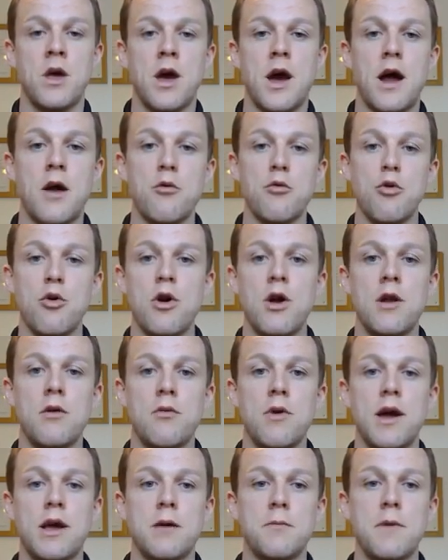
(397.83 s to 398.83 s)
I'd really
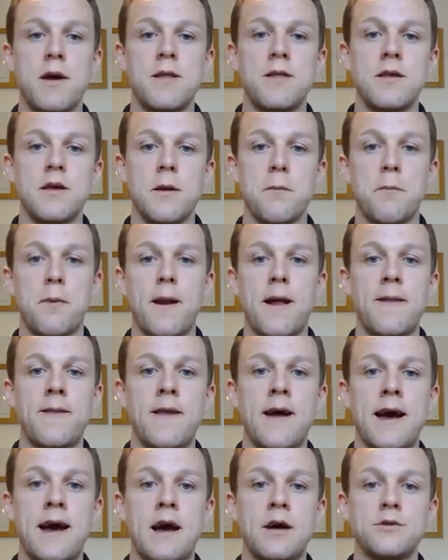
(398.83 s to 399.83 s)
recommend that you plan
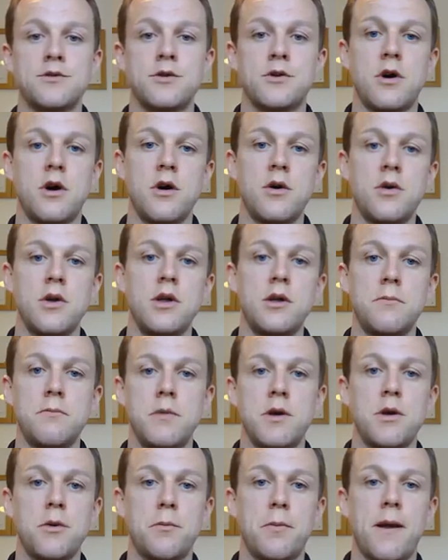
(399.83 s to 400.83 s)
that out. So not only your
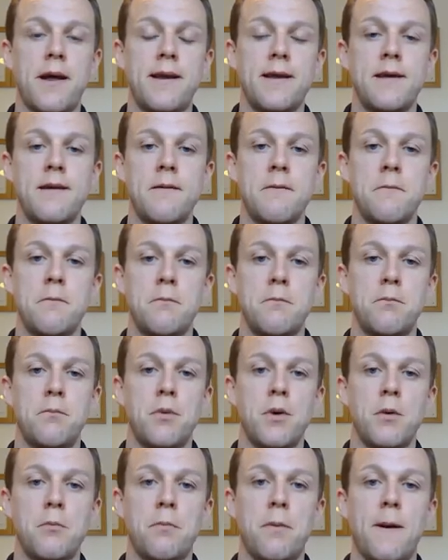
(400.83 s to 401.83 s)
meal planning,
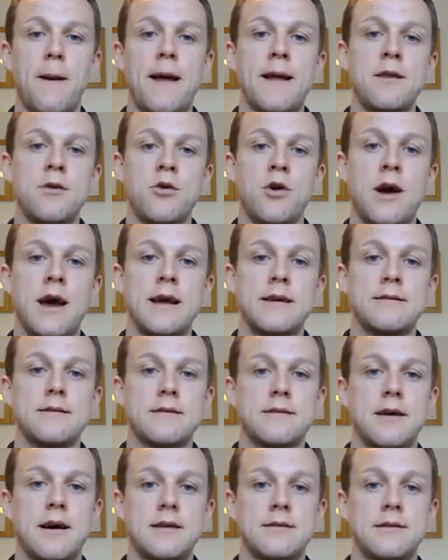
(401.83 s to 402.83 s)
but plan your
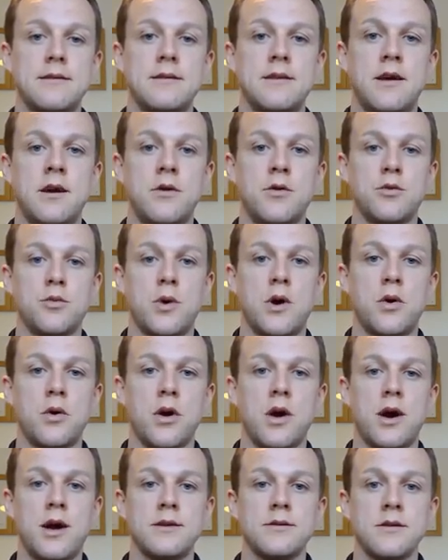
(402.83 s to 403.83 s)
exercise in there as well,
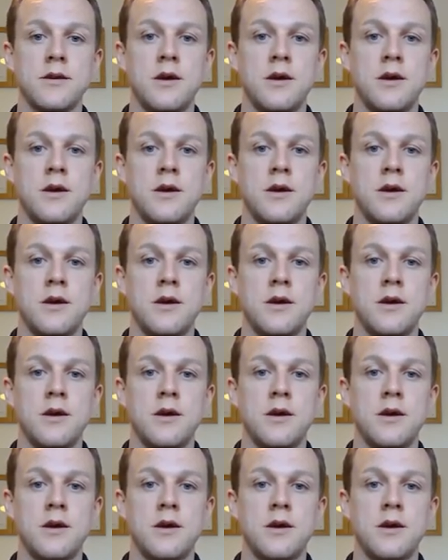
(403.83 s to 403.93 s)
guys.